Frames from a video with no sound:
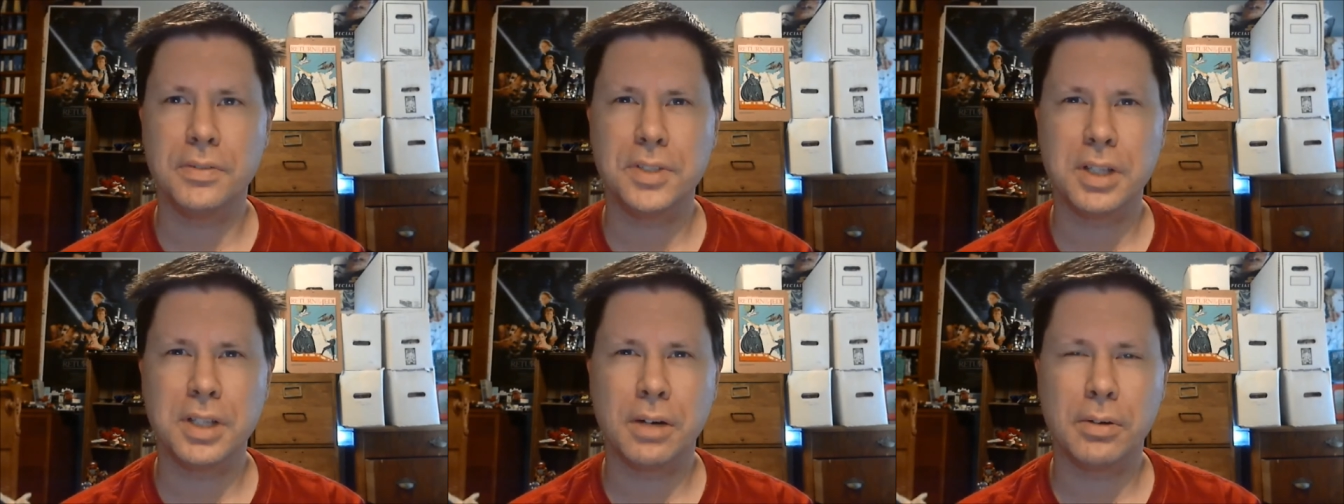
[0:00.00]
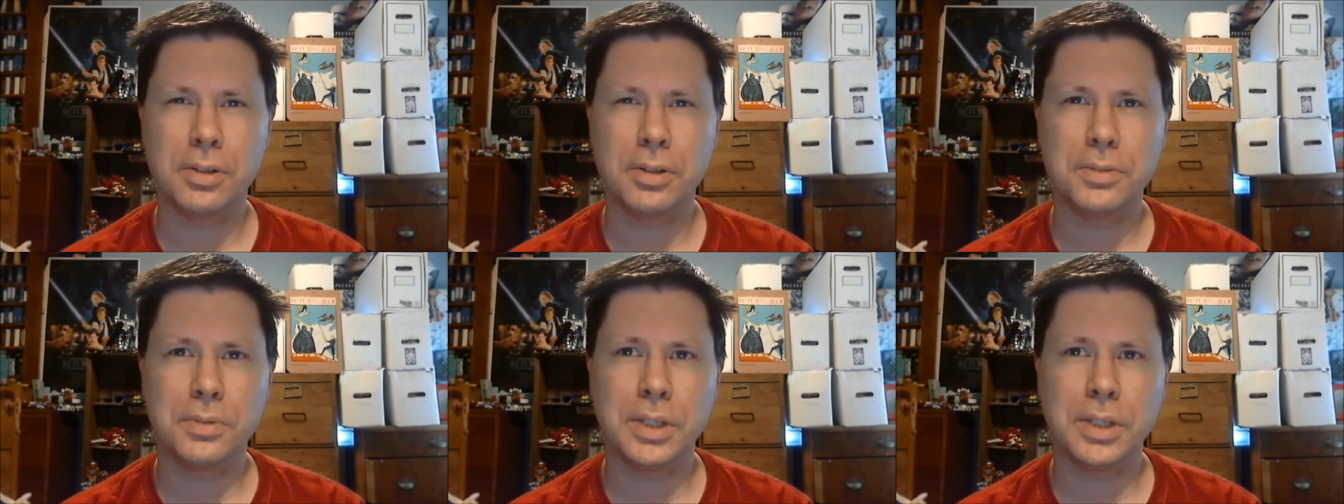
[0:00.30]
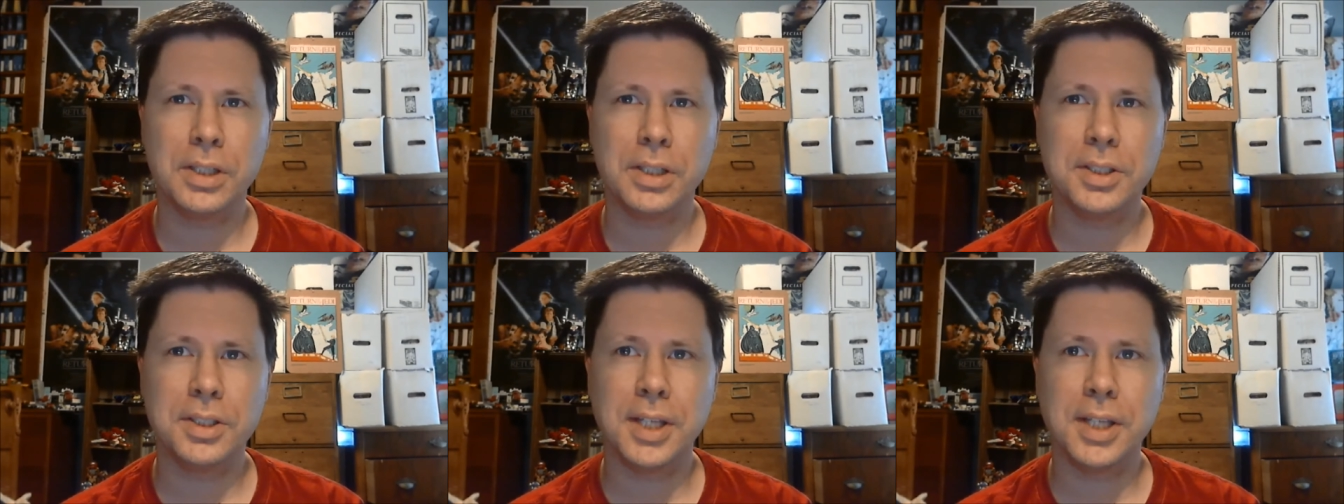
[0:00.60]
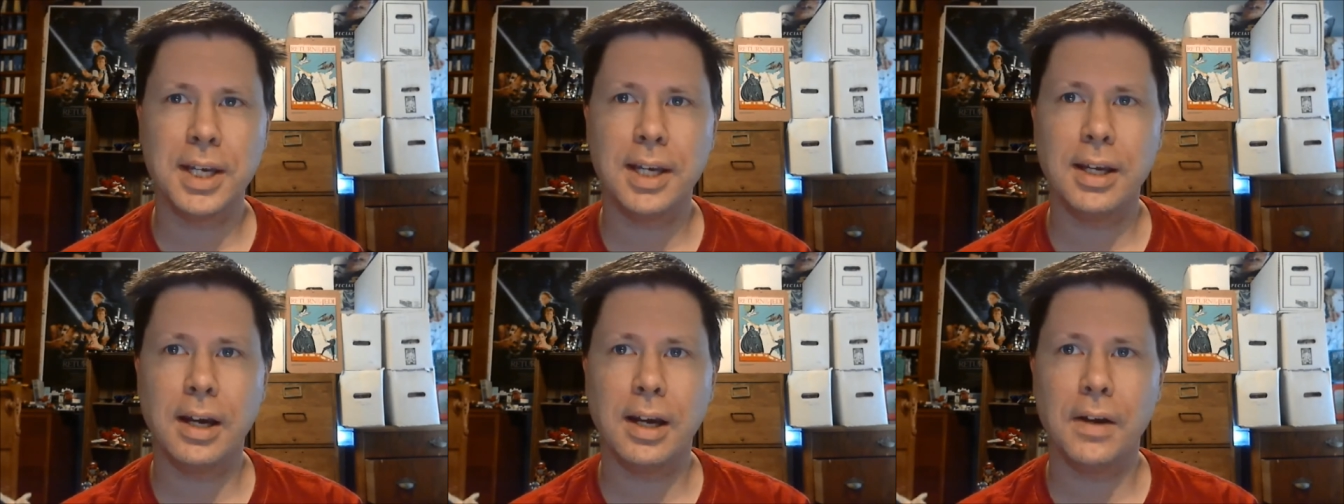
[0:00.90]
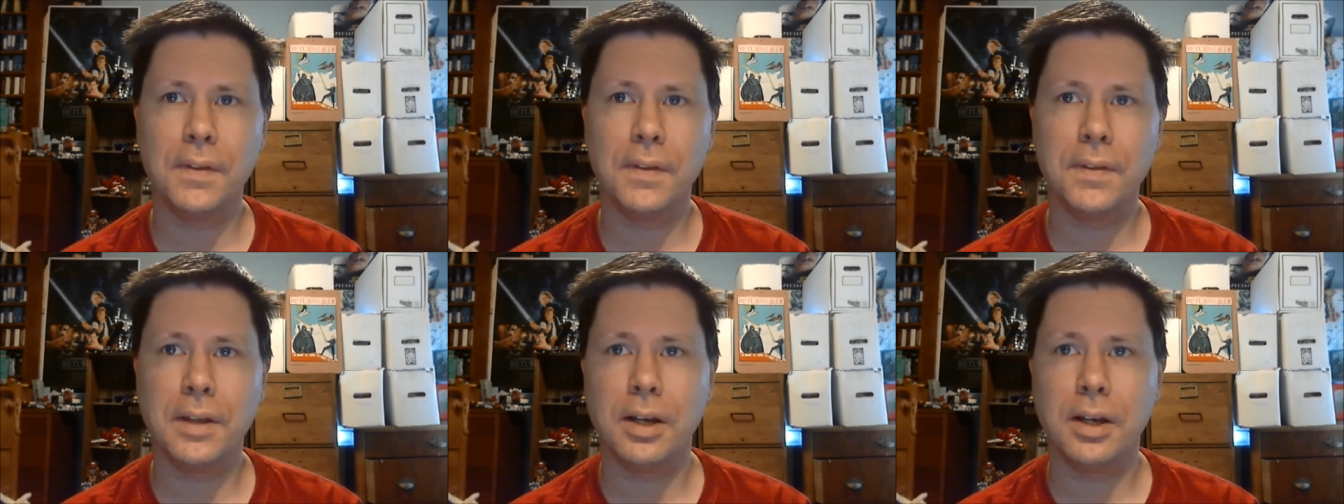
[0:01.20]
Star Wars Reads Day
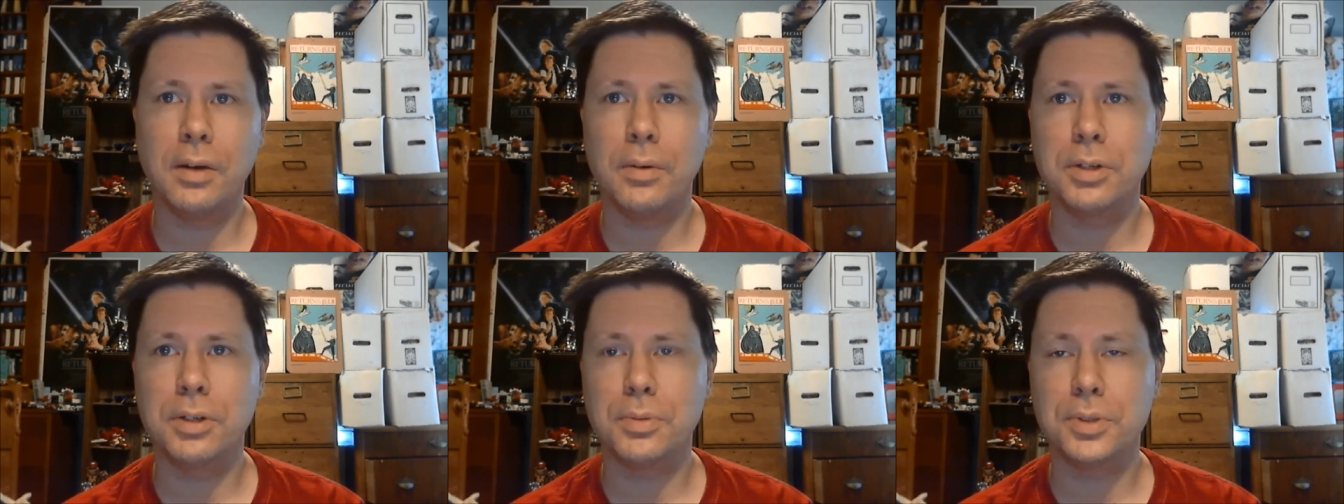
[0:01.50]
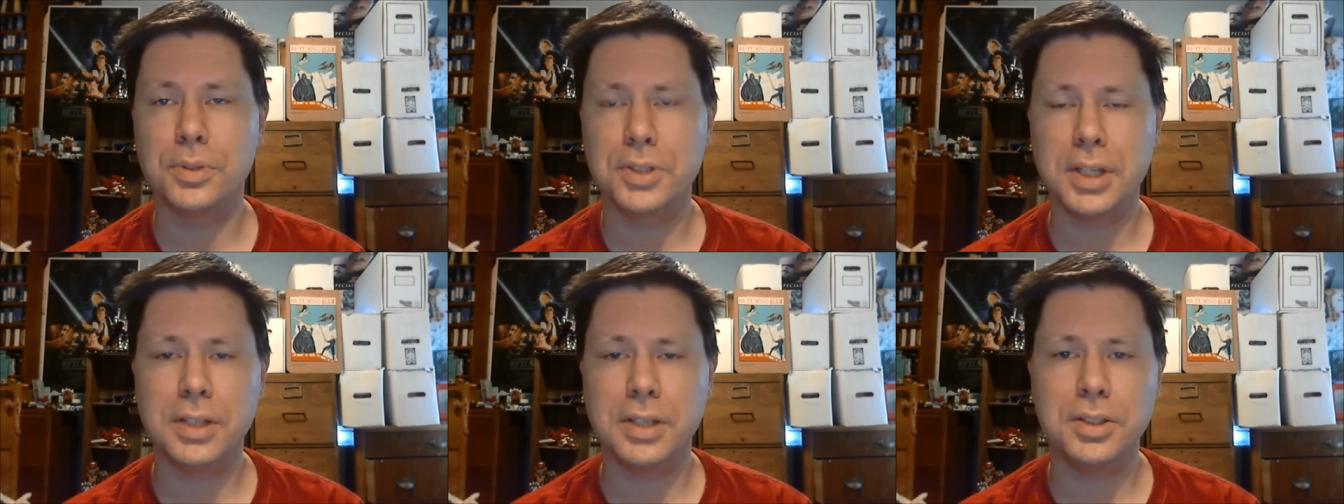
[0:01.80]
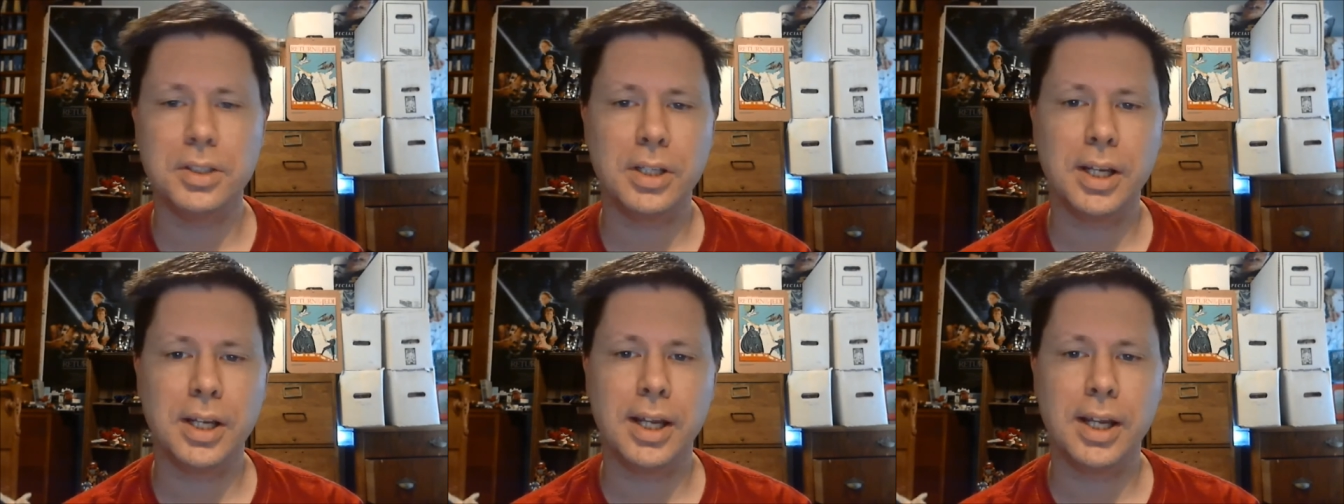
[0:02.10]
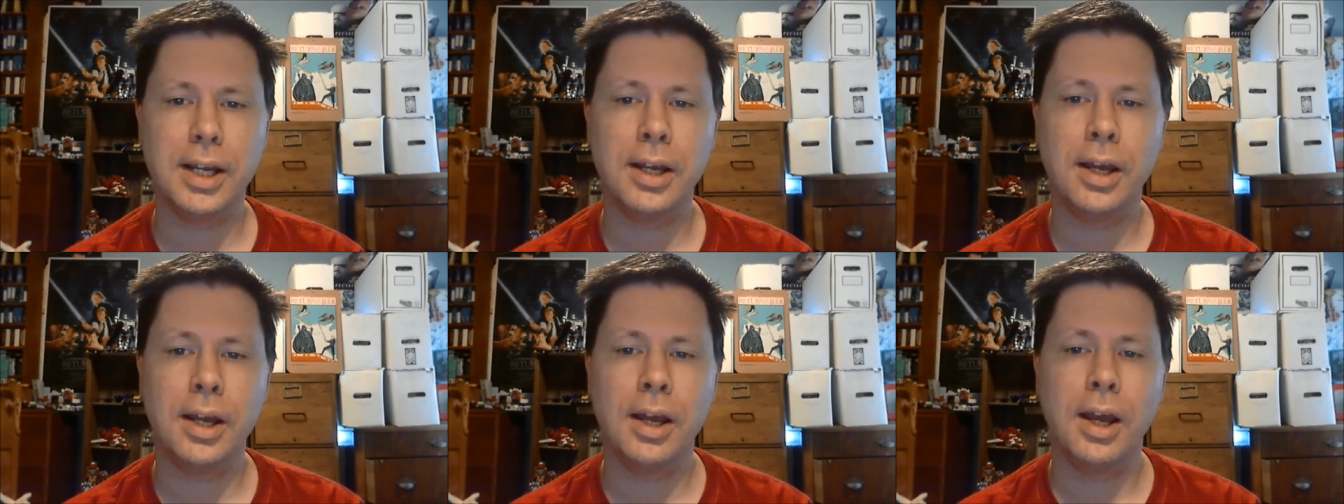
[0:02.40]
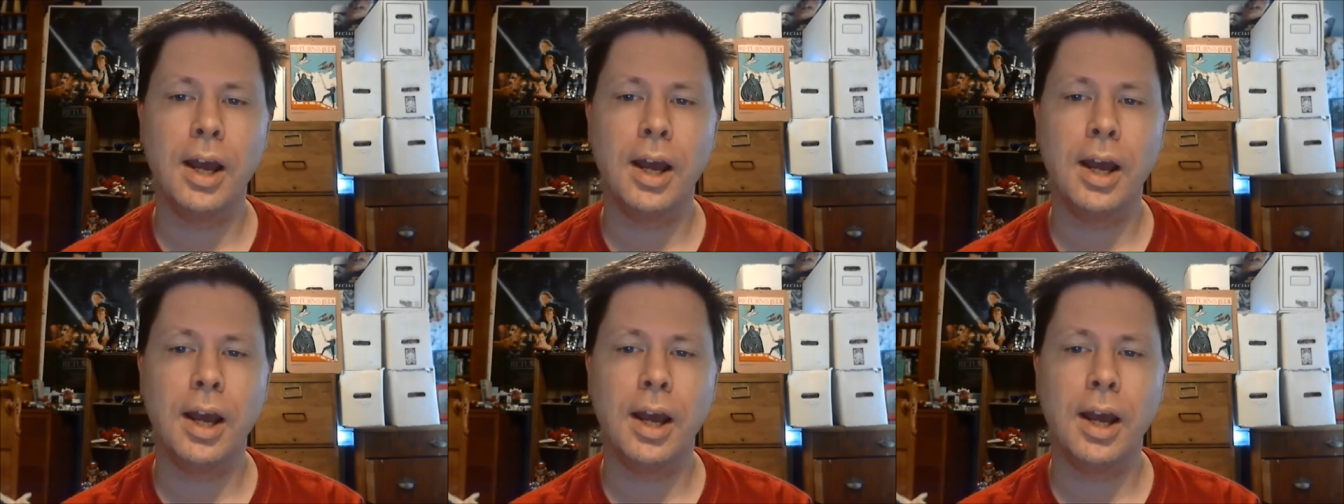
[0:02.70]
out there, which was yesterday